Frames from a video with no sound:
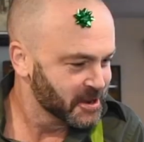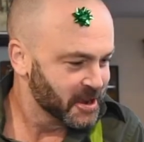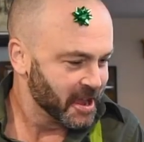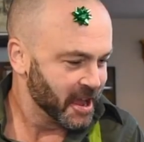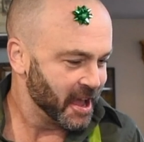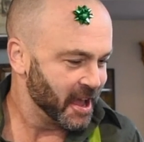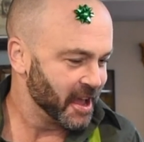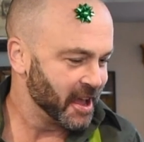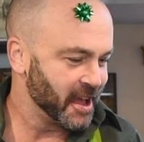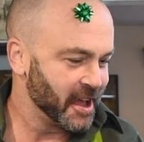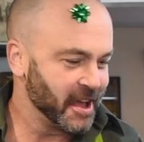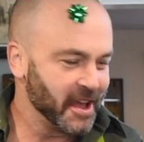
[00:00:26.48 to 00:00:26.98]

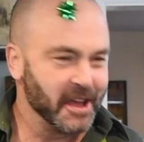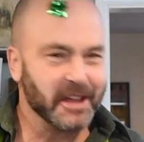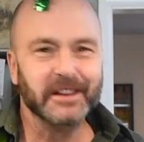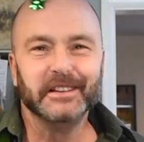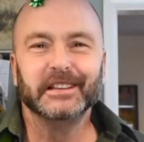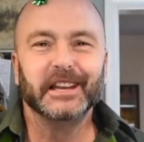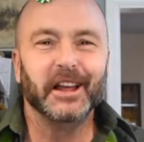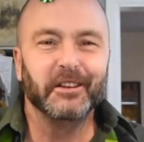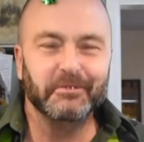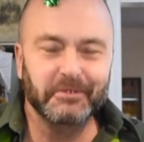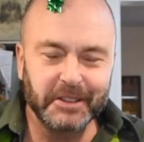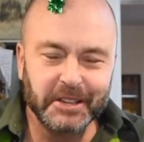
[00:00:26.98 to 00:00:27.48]

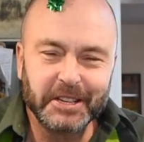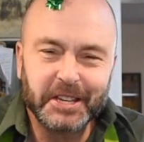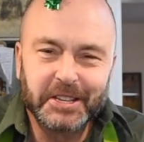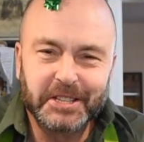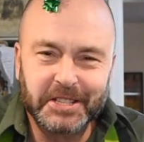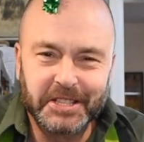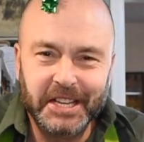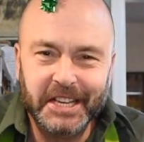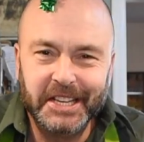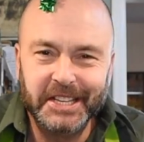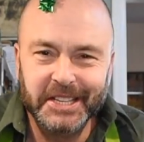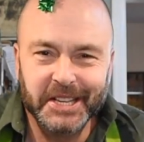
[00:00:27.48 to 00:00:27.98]
Lovely to
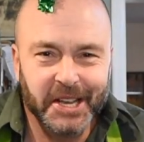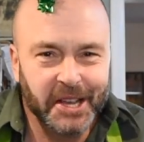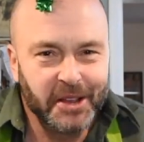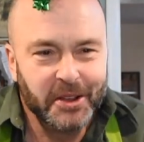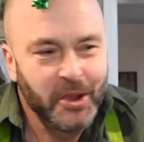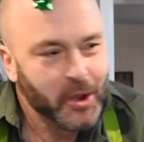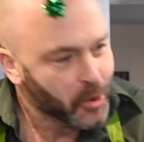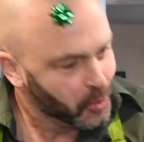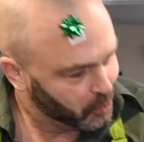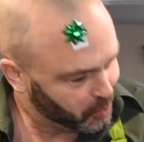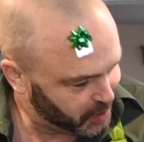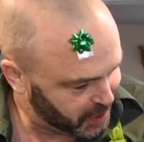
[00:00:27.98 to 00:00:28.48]
see you.
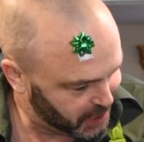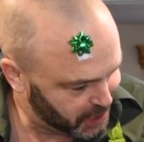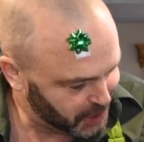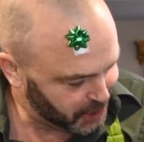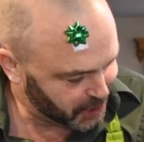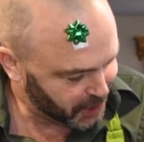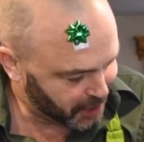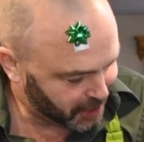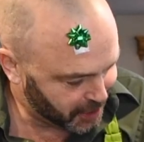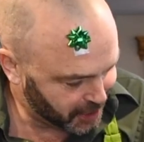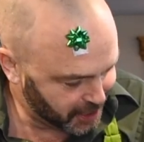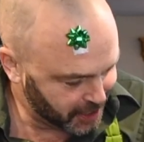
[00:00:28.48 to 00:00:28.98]
We
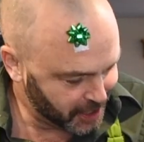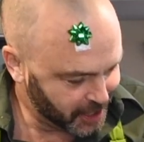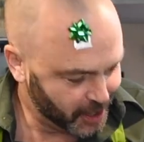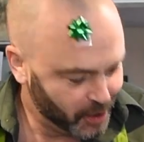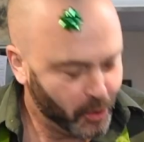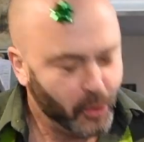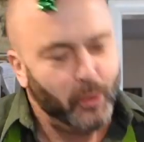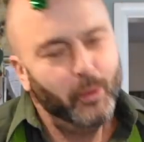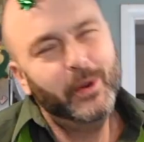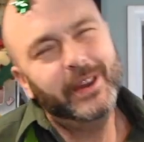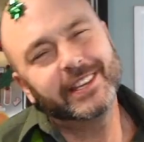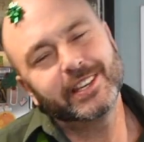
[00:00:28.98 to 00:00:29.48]

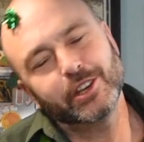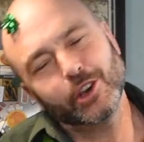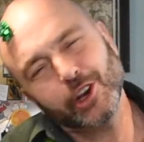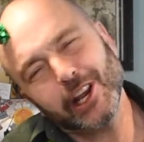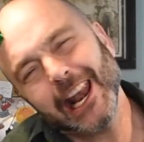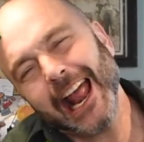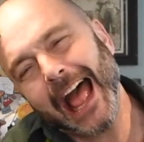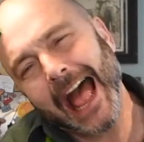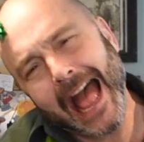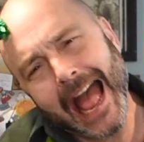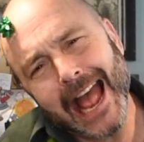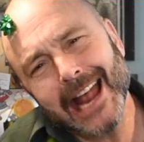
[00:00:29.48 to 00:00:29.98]
sort
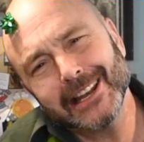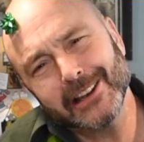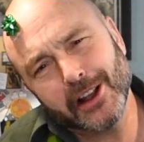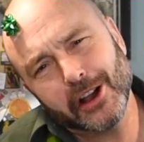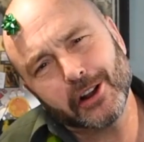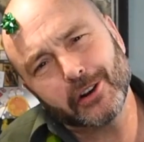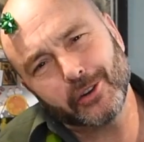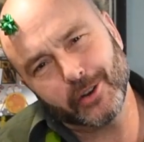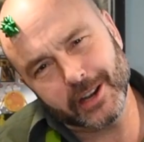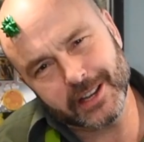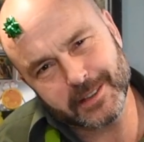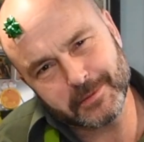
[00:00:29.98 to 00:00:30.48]
of had
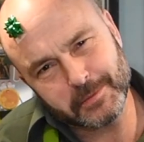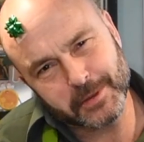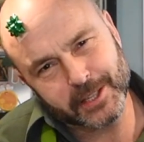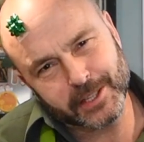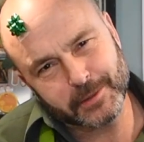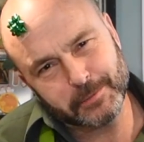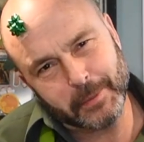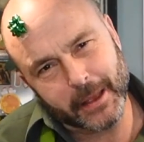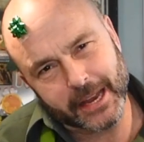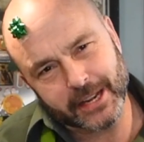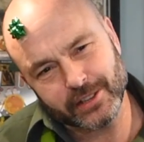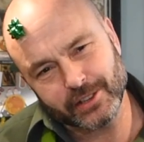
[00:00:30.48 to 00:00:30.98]
our Christmas
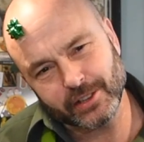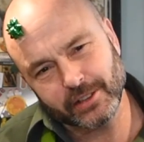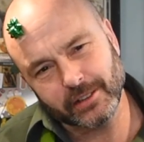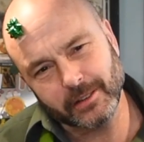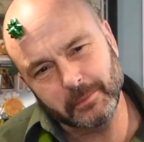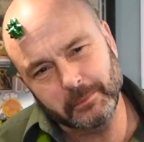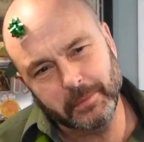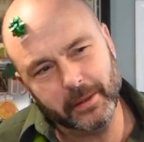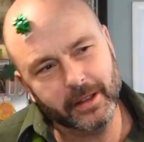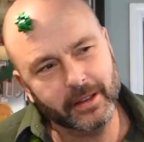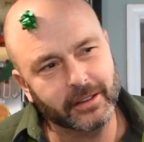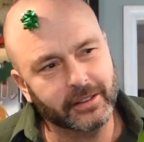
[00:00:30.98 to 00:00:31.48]
special,
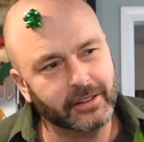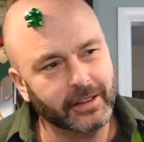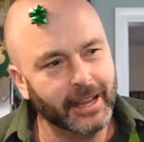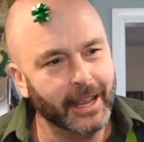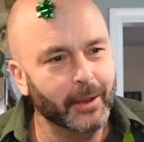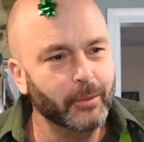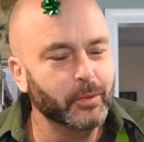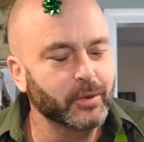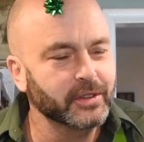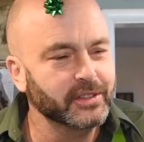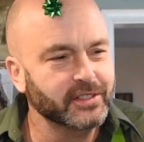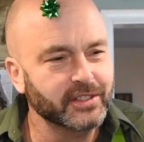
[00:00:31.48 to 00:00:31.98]
but
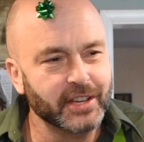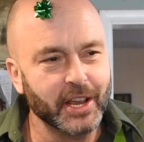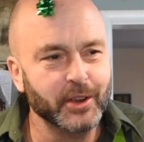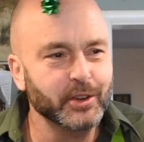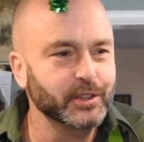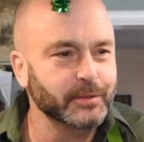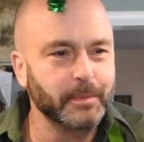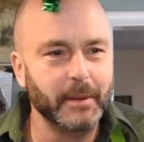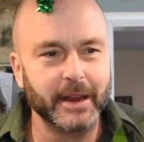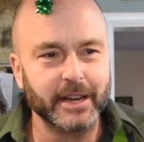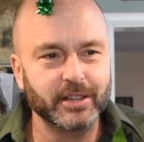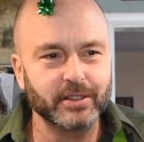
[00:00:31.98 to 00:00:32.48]
it was so
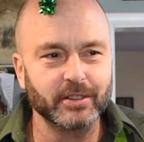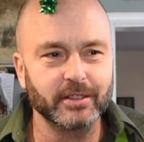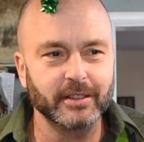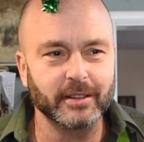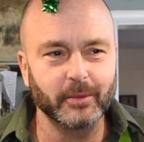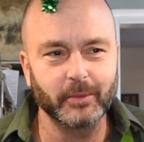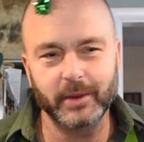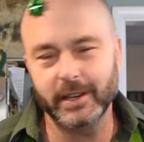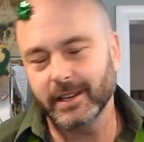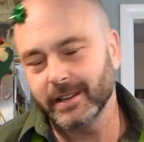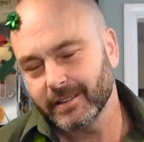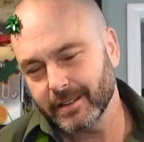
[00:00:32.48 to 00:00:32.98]
special
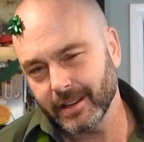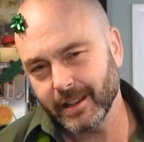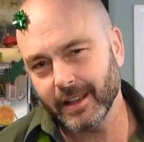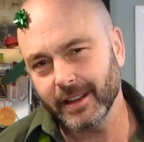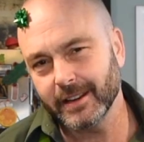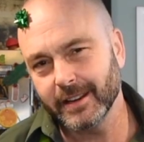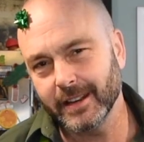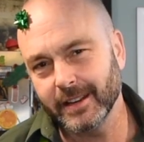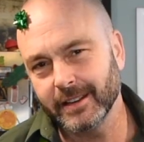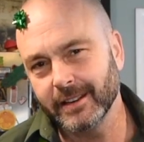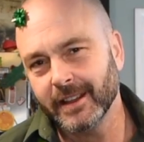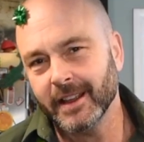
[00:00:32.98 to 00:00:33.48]
that we
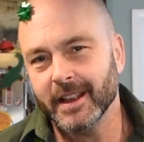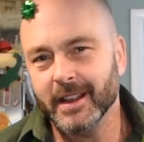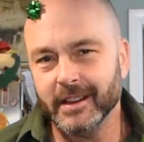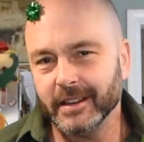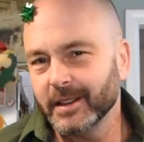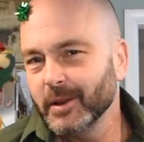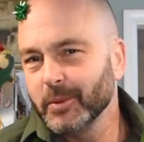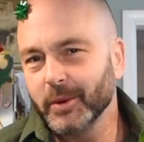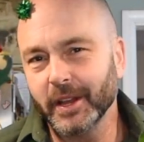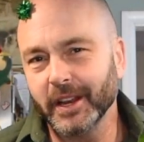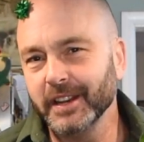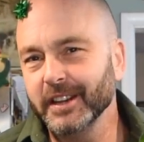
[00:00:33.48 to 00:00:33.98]
decided that
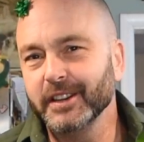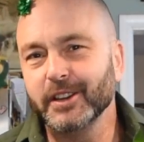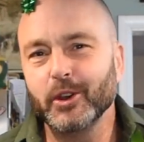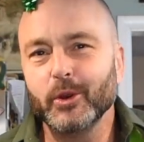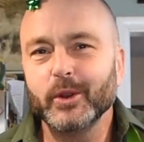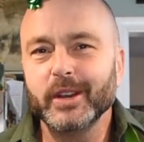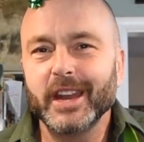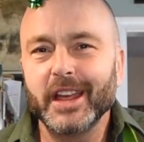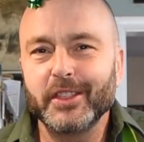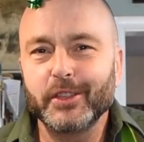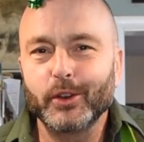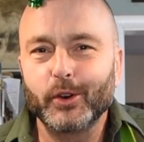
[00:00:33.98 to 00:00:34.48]
we're going to do
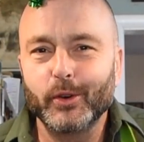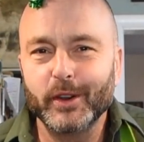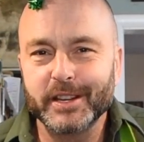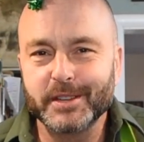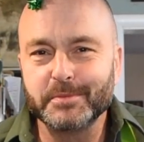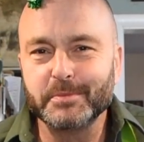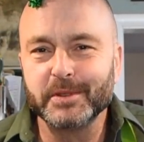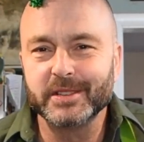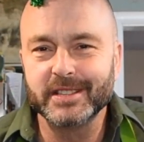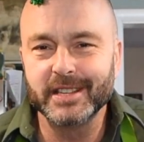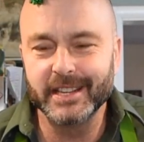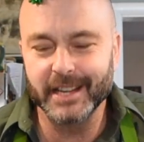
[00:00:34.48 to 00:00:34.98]
another
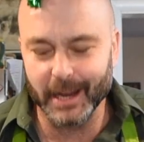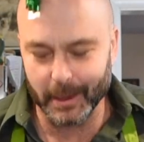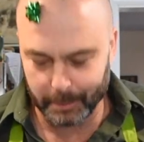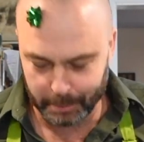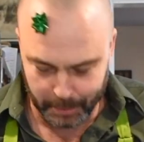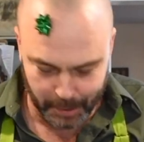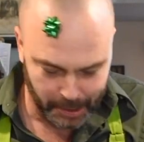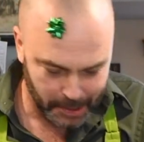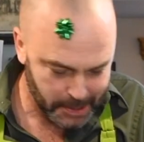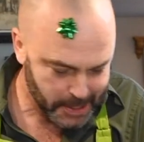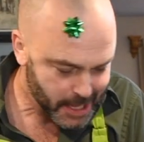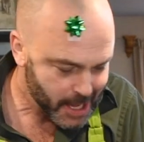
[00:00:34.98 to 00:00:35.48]
Christmassy
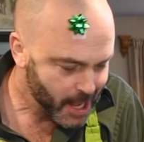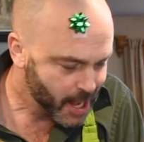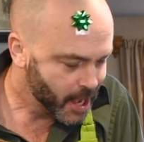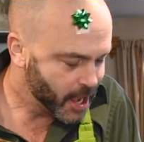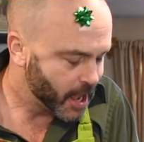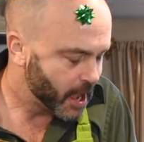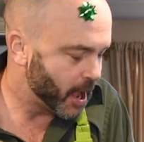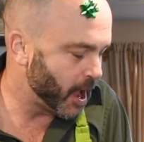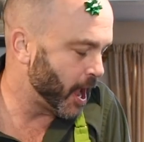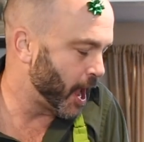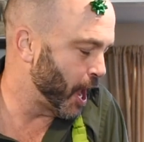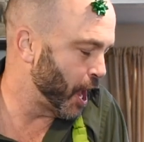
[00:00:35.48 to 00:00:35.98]
number.
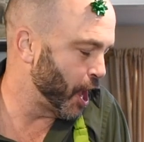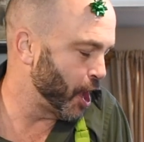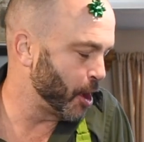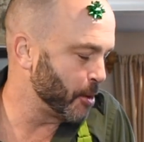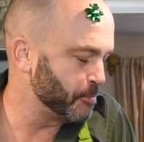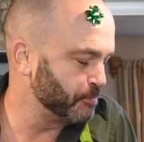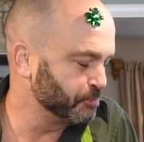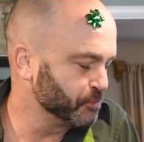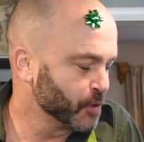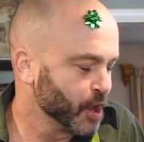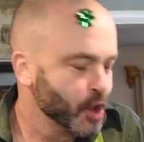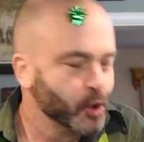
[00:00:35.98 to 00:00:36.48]

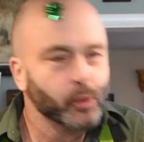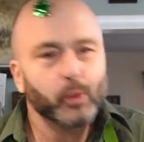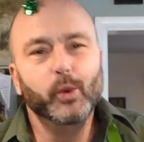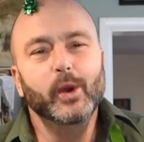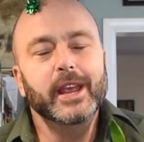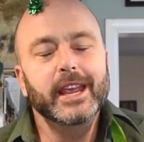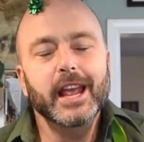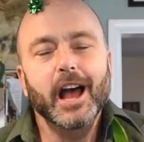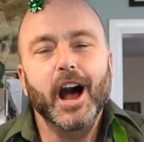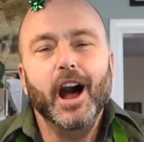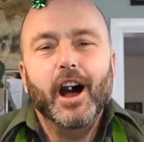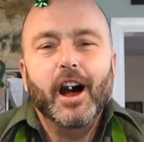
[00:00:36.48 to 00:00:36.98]

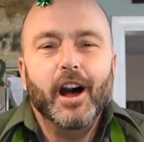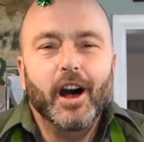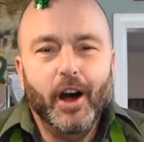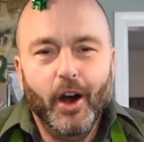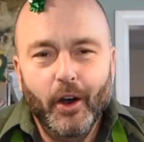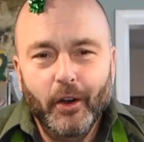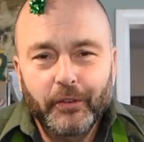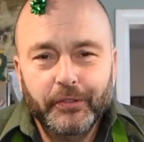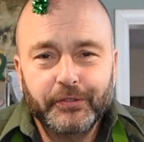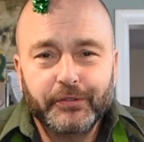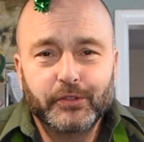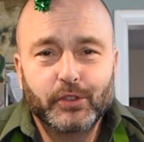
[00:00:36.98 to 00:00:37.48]
We are
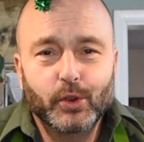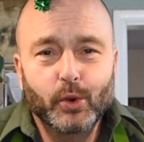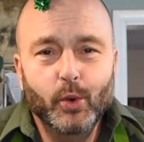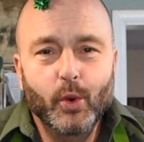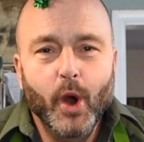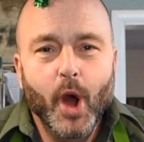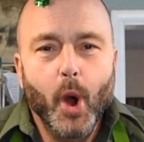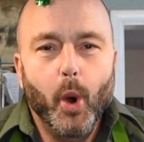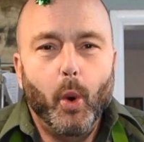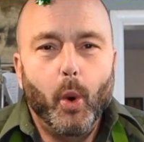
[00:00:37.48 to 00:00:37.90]
off to